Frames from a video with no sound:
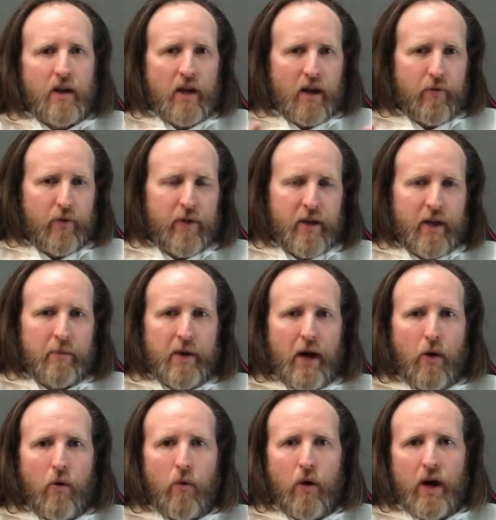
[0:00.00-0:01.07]
If we think
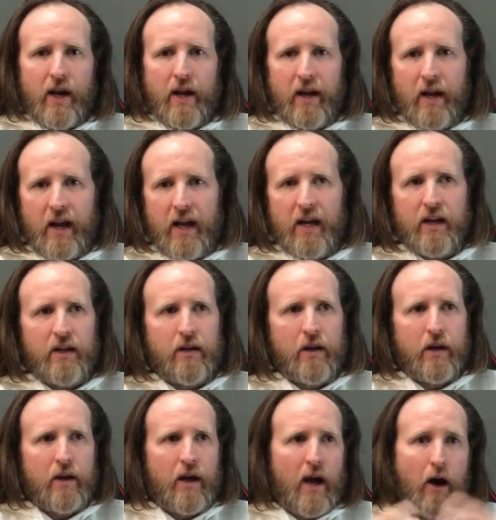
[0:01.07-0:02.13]
about what a
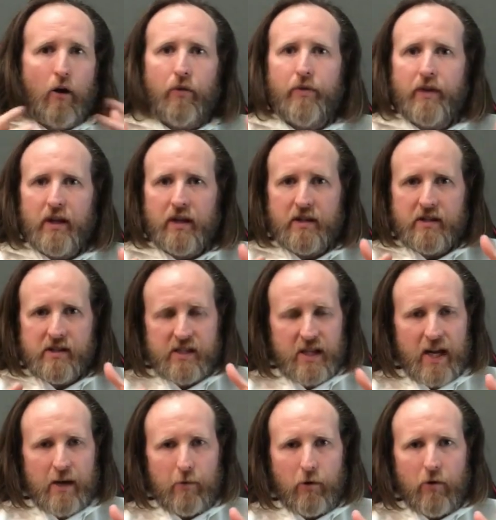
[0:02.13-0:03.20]
healthy,
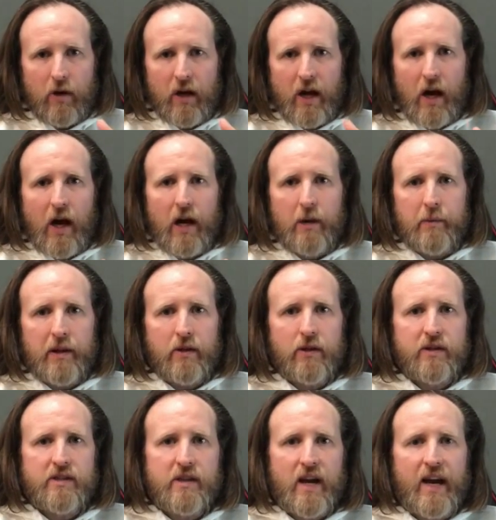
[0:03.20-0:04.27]
stable economy
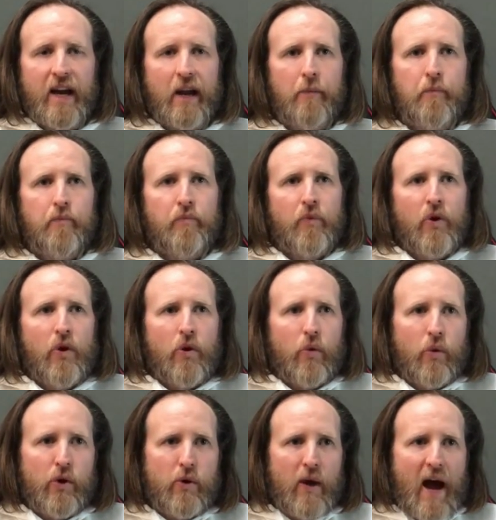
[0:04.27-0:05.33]
looks like,
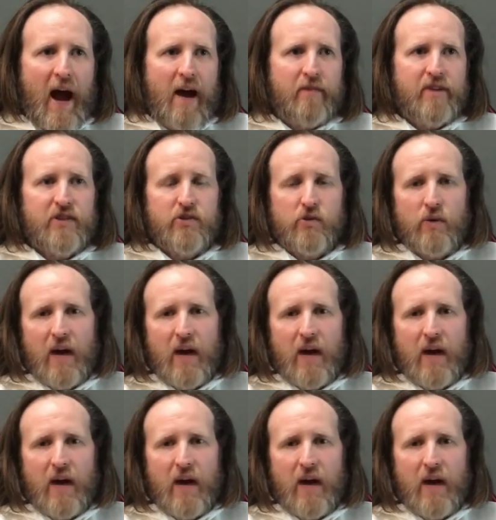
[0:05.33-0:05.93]
what you have is you